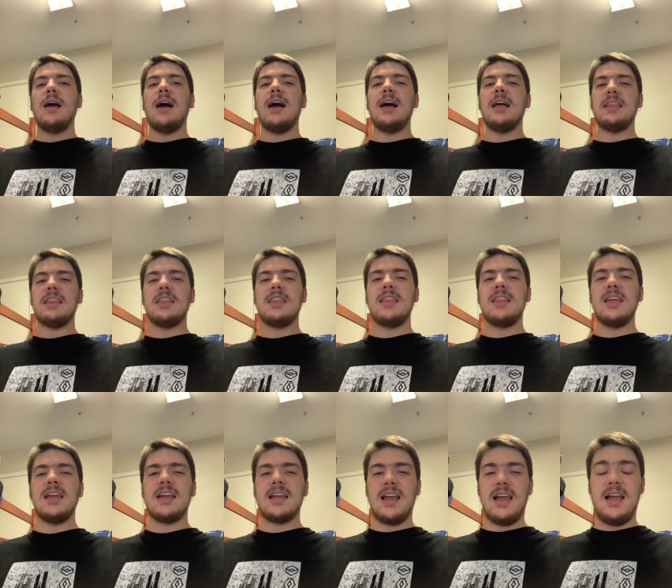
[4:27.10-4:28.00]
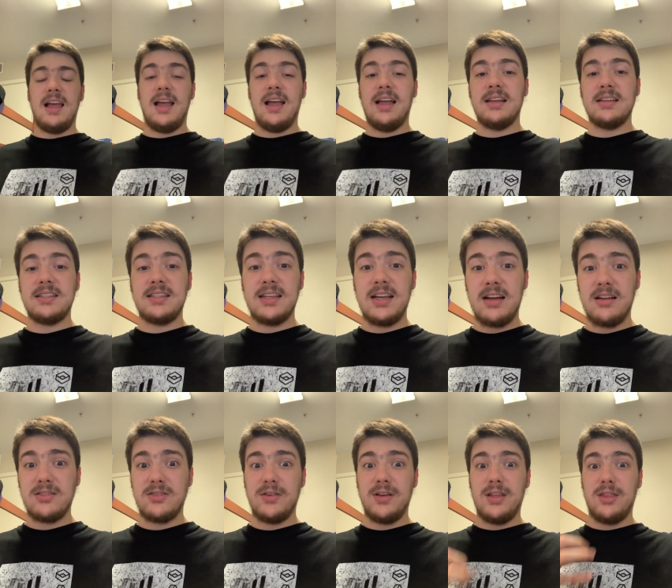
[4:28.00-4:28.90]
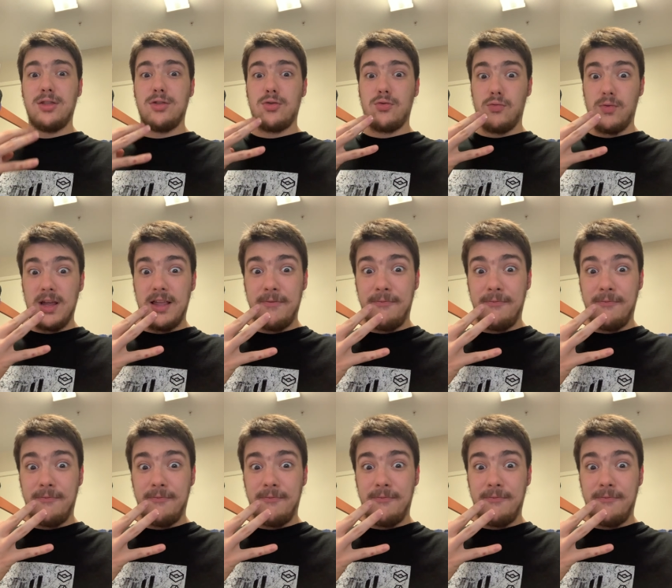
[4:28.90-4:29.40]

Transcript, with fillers: I think LCA also had three